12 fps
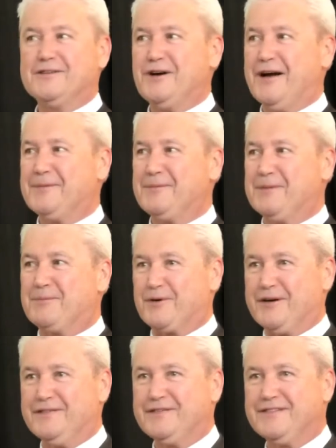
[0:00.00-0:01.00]
I'll try to be
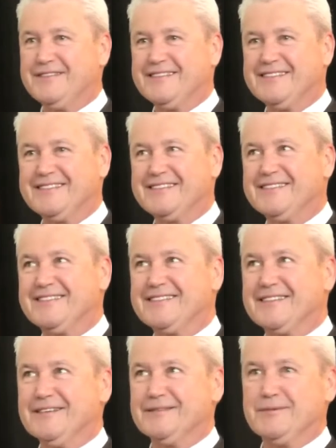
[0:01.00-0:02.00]
brief.
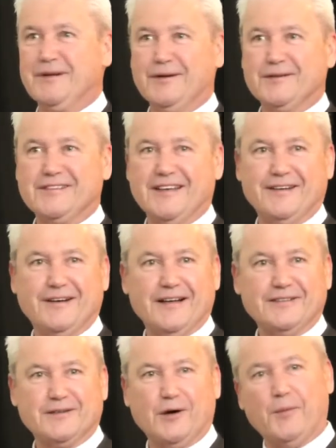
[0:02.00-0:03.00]
We know the senator
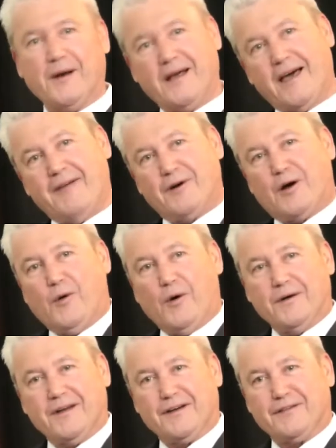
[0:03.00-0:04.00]
has to go, but I have a
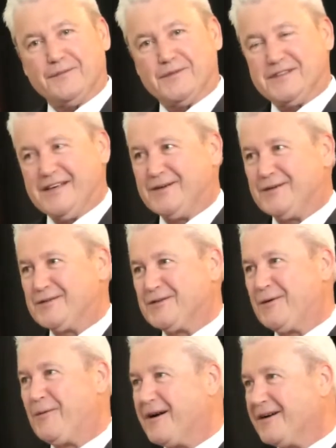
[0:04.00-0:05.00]
quote here from the senator, so
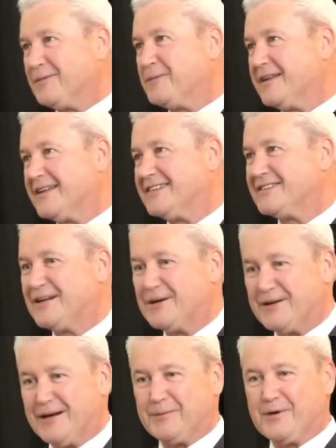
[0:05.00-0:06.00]
I want to at least hear
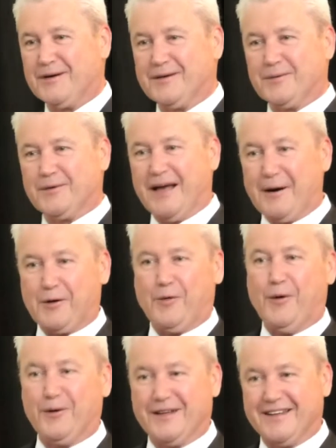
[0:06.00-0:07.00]
though. We're now
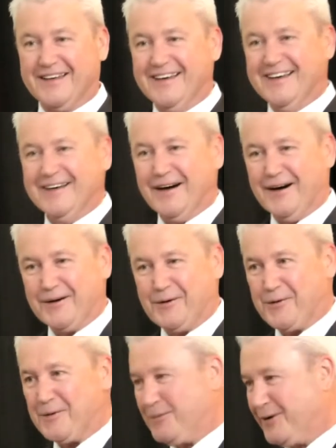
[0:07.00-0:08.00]
quoting uh,
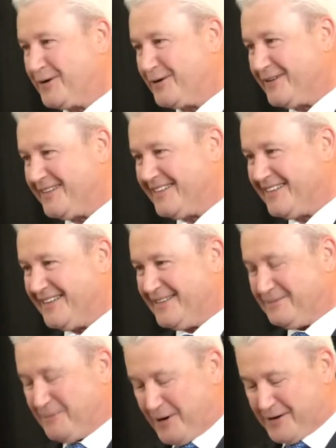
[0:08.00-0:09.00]
Cory Booker in,
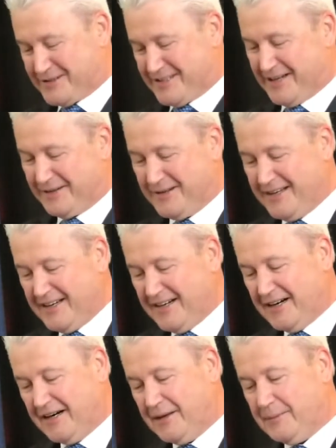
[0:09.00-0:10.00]
in Morristown.
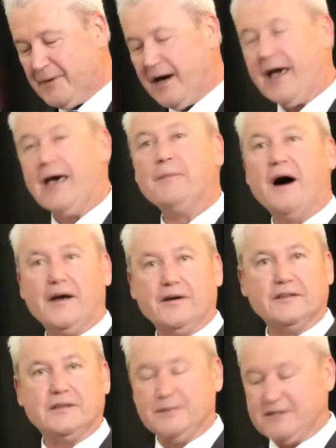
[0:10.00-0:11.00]
Um, I am
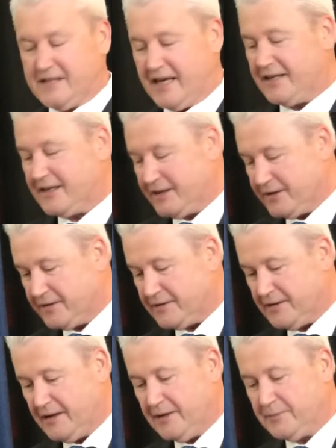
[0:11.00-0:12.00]
honored to be standing here
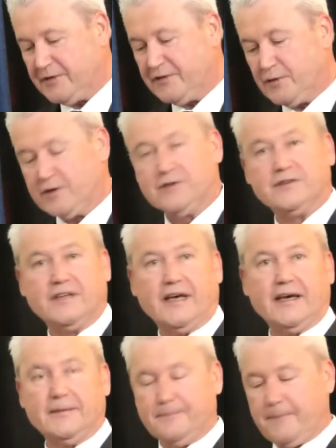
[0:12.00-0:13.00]
um, before you
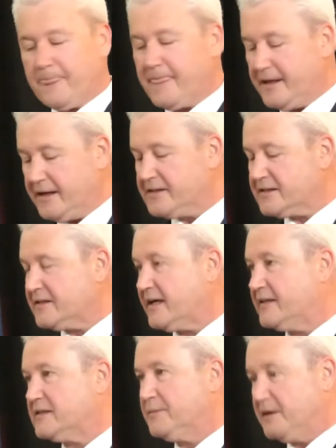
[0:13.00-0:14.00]
today. It is a
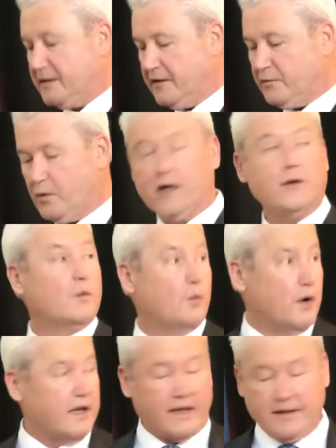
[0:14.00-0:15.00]
testament of what
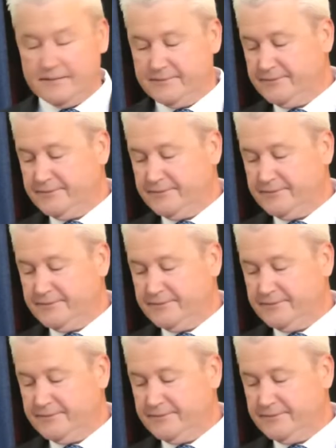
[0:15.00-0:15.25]
we,